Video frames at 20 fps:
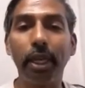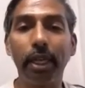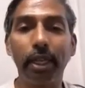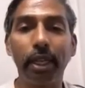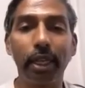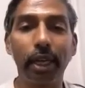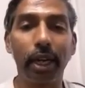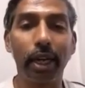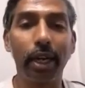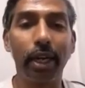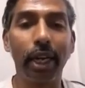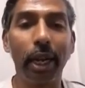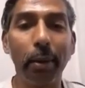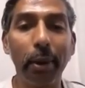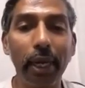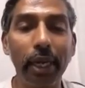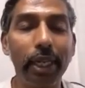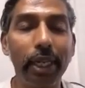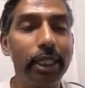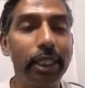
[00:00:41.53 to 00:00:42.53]
I've been in
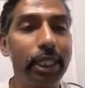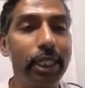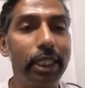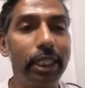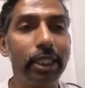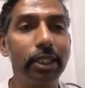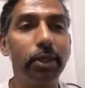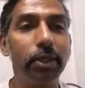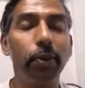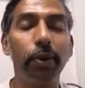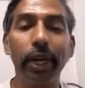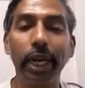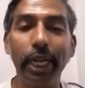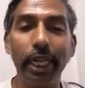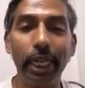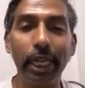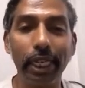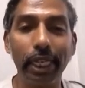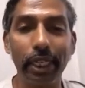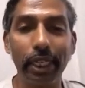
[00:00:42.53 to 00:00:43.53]
the gaming industry
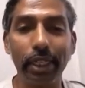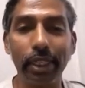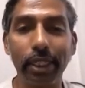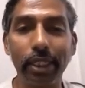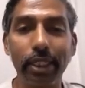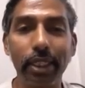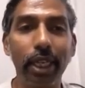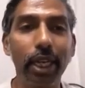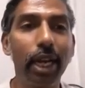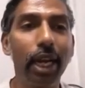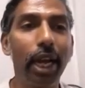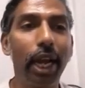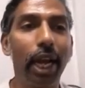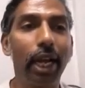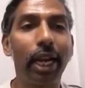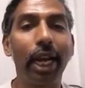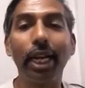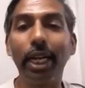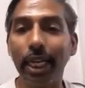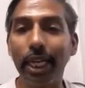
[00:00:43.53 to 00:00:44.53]
since over 18 years,
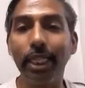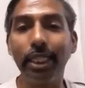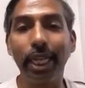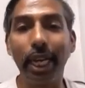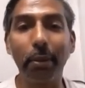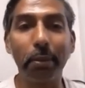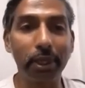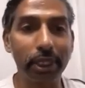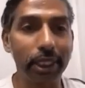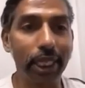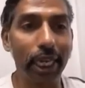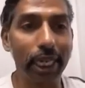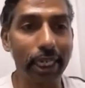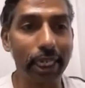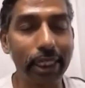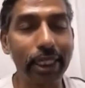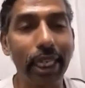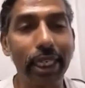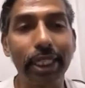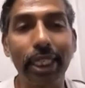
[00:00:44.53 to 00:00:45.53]
and I teach game
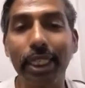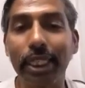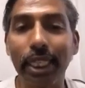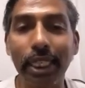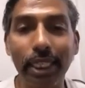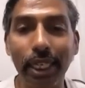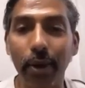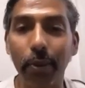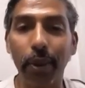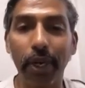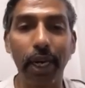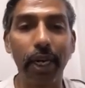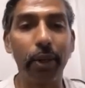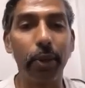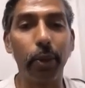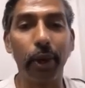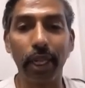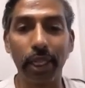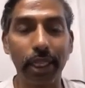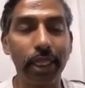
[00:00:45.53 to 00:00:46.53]
designs. That's
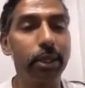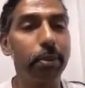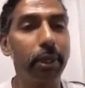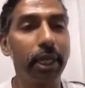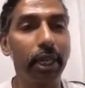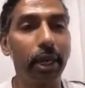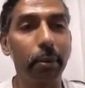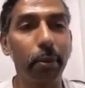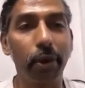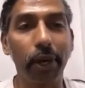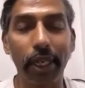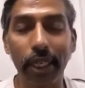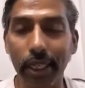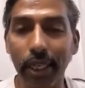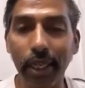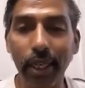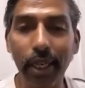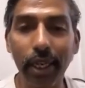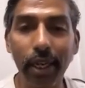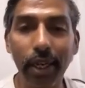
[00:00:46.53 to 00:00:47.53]
essentially what I do at this particular
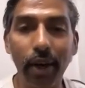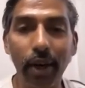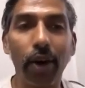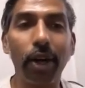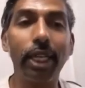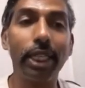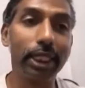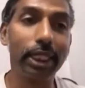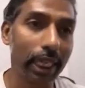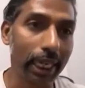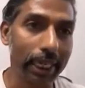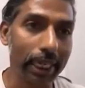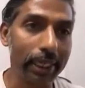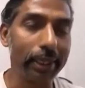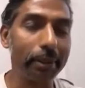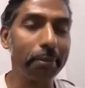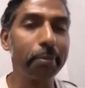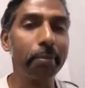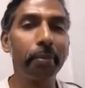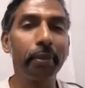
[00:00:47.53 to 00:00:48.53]
point on a
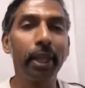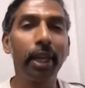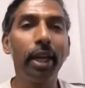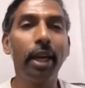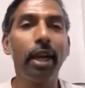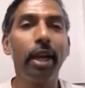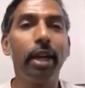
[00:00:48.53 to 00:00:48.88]
site.